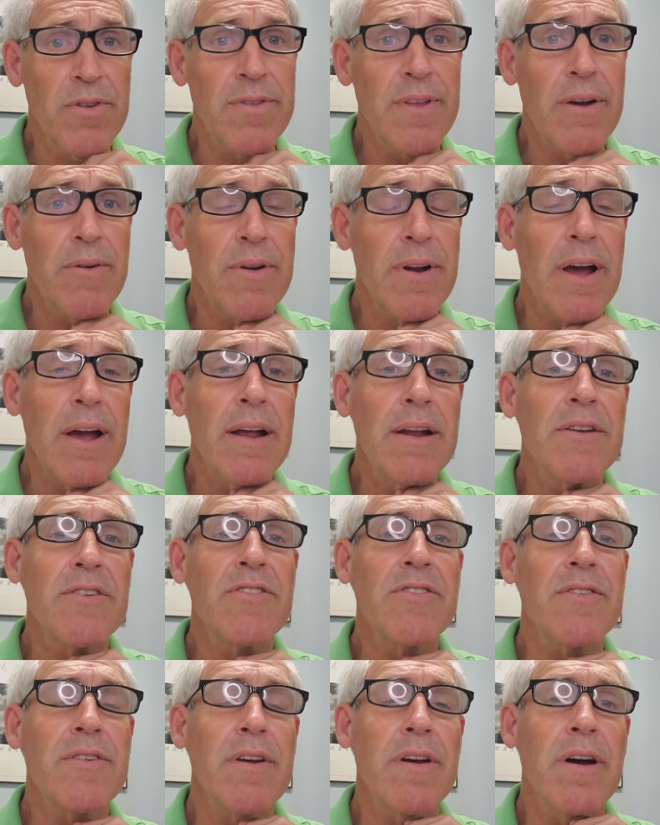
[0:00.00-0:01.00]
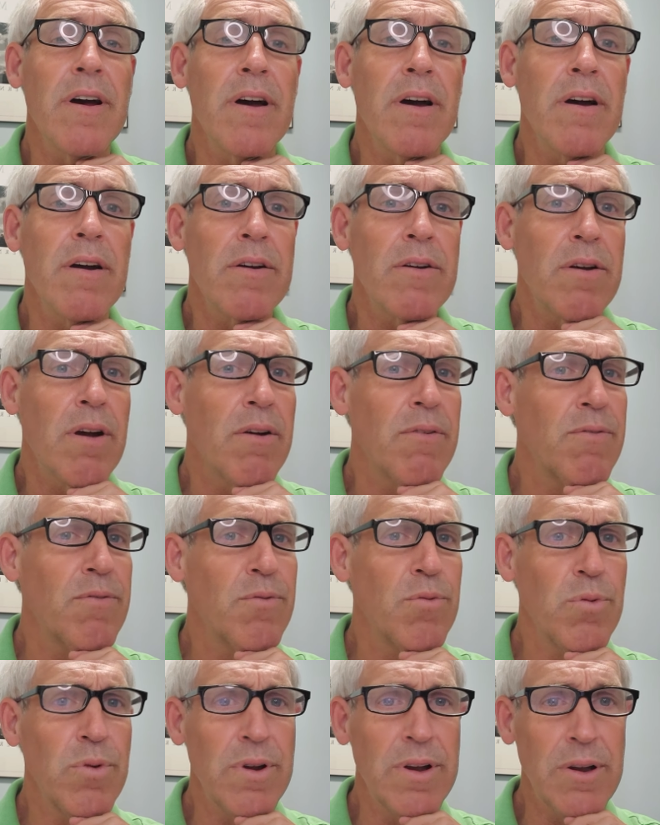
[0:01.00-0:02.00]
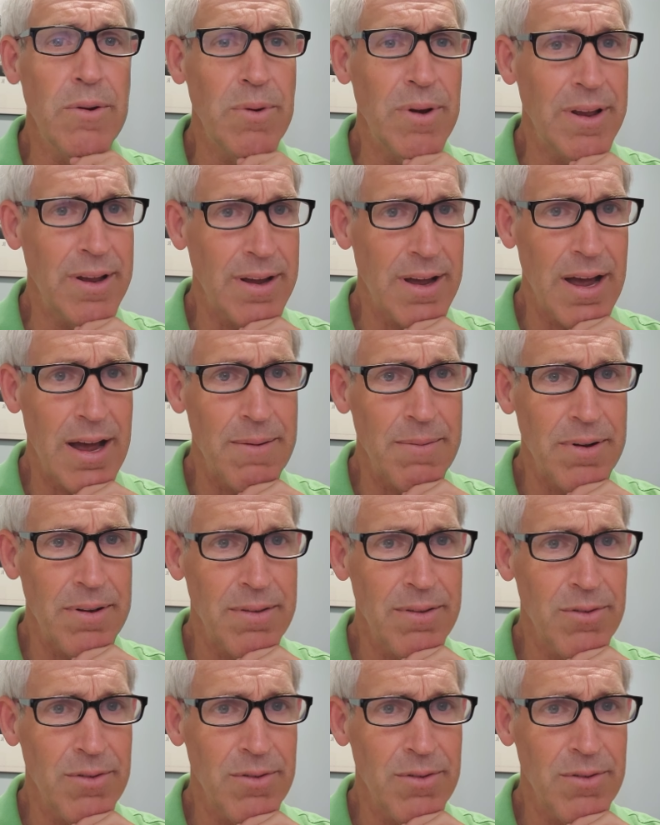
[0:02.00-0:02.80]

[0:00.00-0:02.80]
thyroiditis are really, really common.